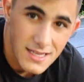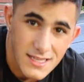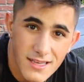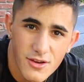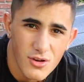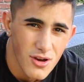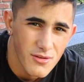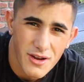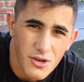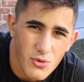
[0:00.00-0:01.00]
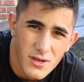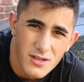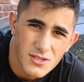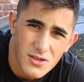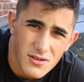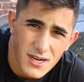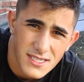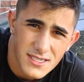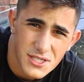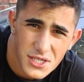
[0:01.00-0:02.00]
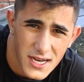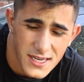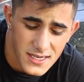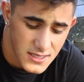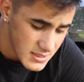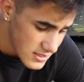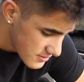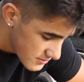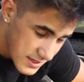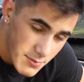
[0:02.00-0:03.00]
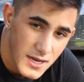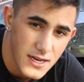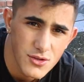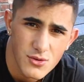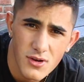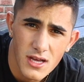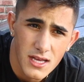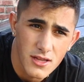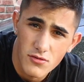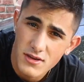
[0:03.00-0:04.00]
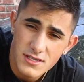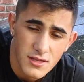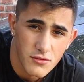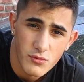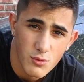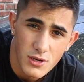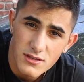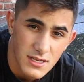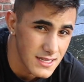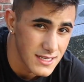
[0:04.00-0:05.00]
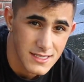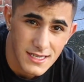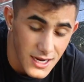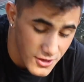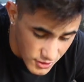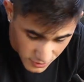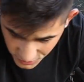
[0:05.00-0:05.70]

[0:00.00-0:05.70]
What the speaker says: And then there you go. Now your wheel is all nice and shiny and clean. Now we got to do the rest of the three wheels and the entire car.